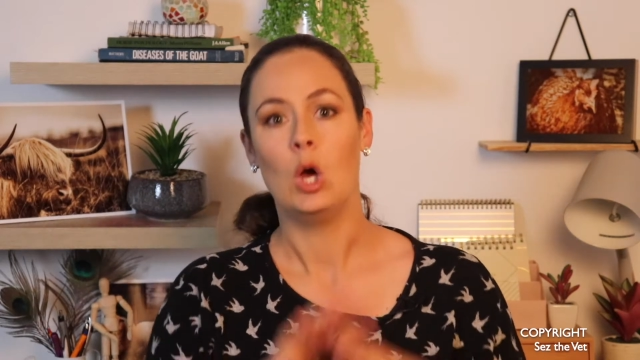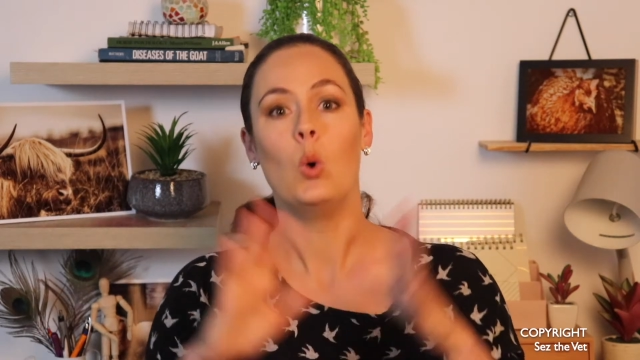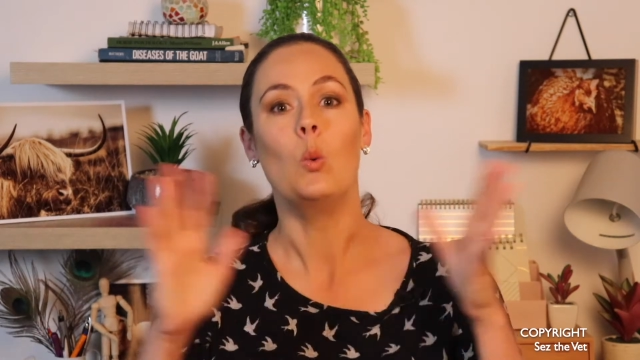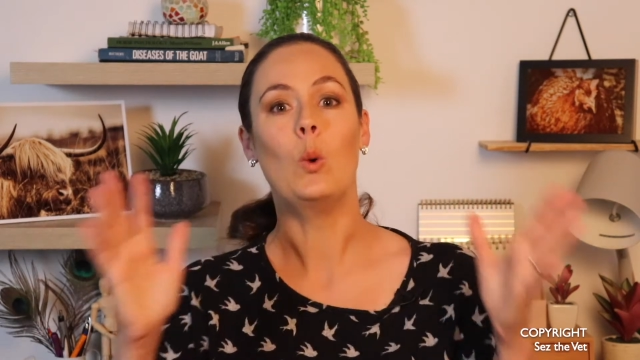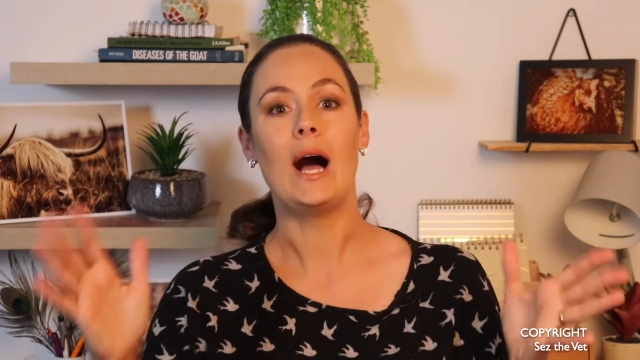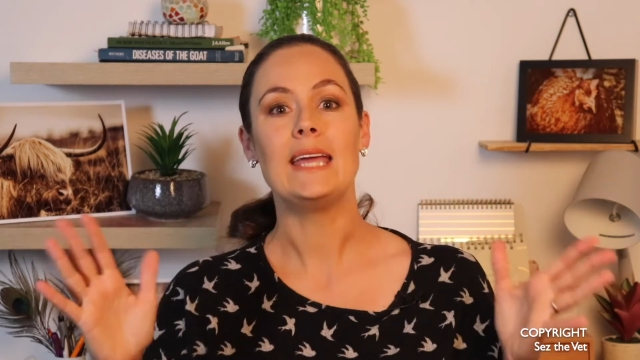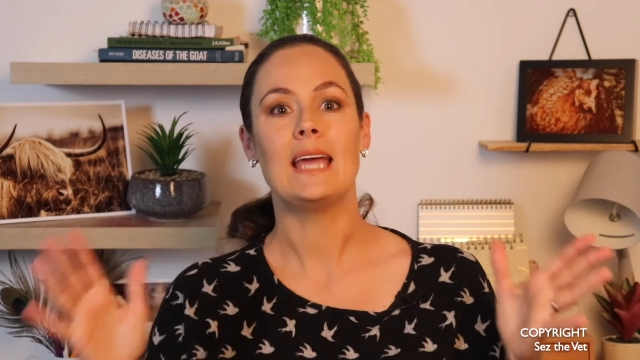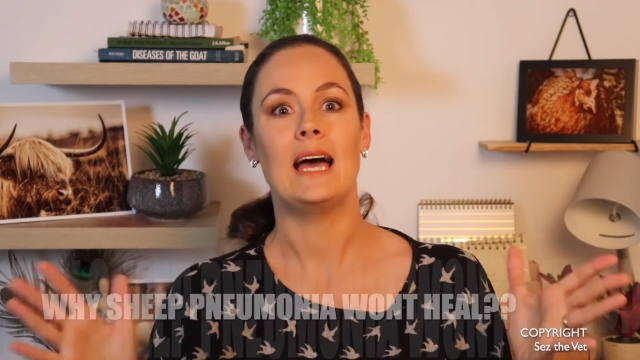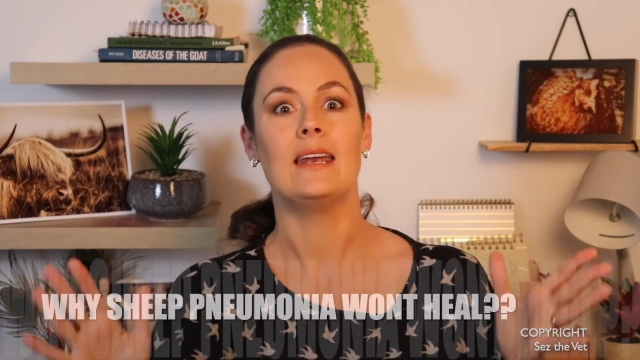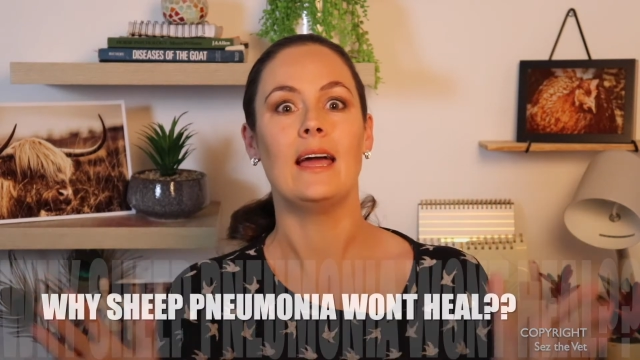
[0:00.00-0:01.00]
Why
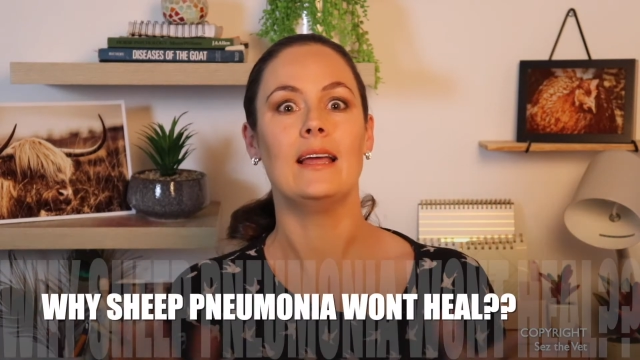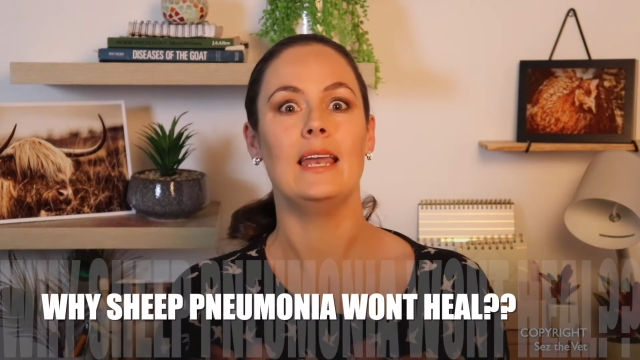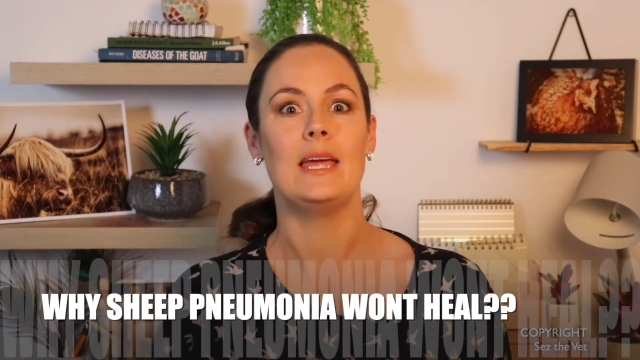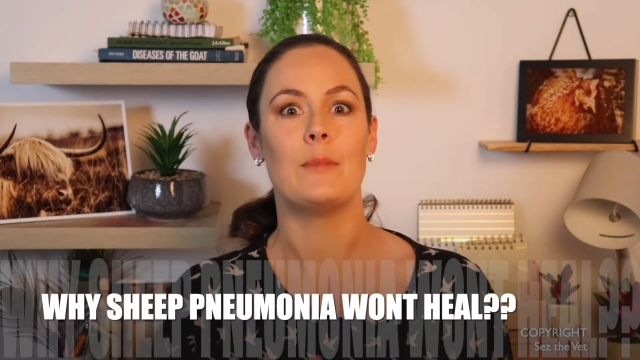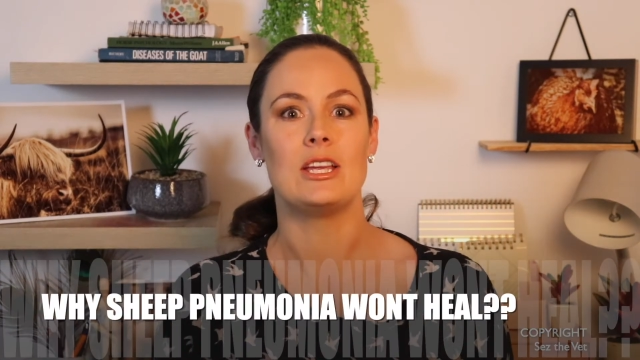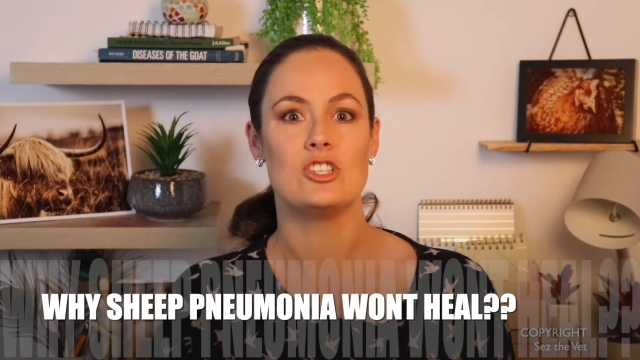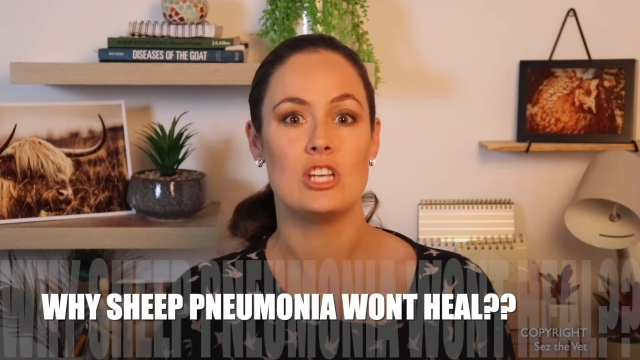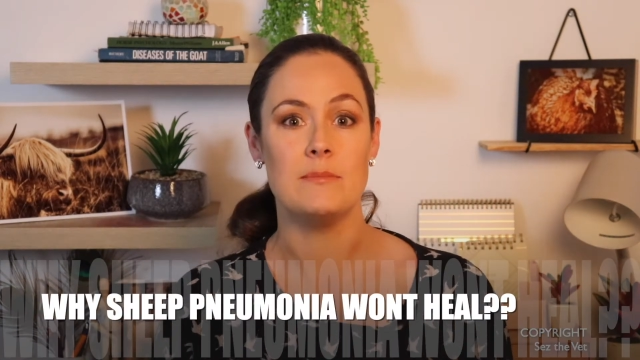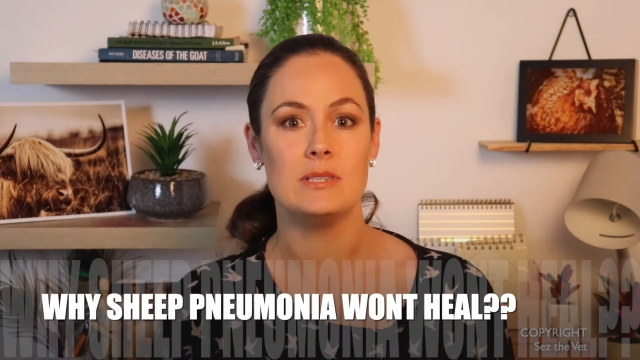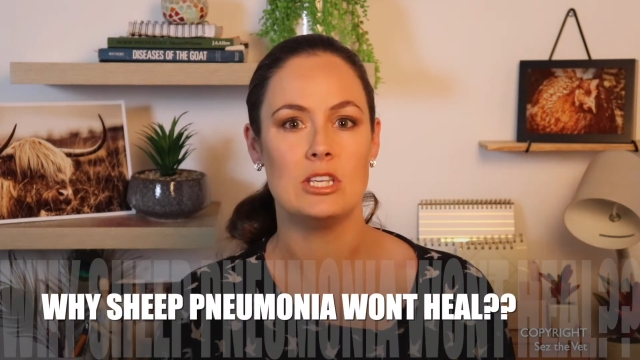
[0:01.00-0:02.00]
can't I clear my
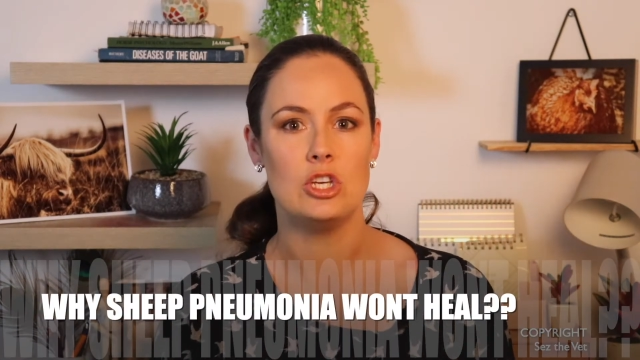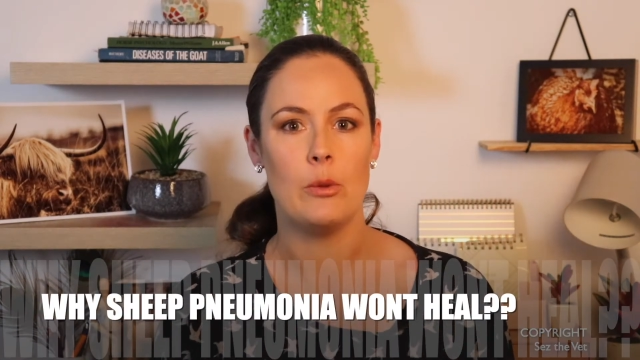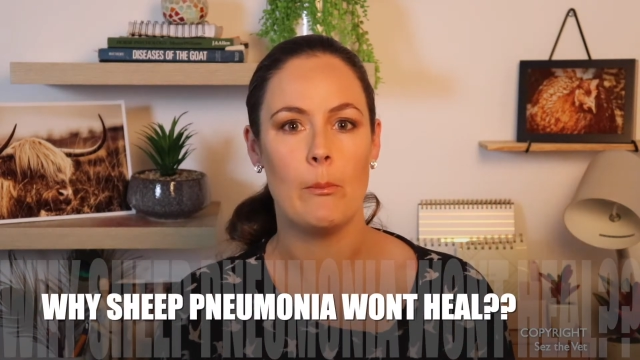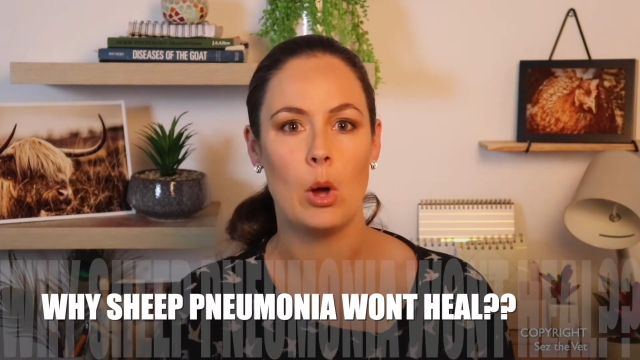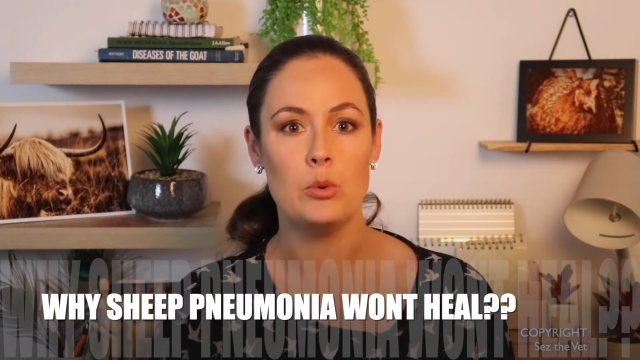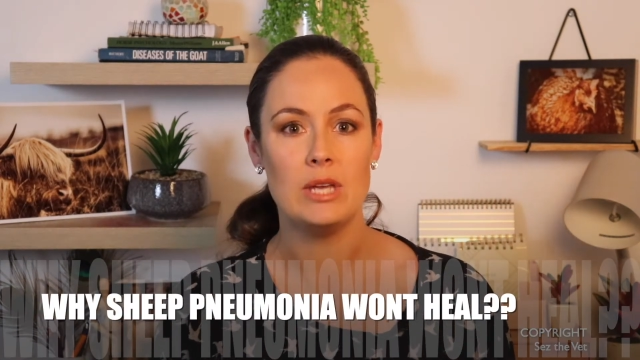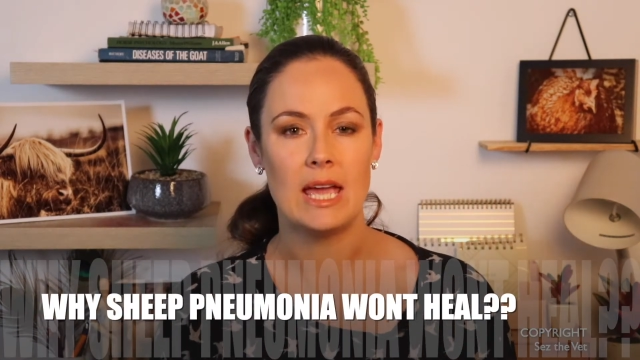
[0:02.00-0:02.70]
sheep's pneumonia?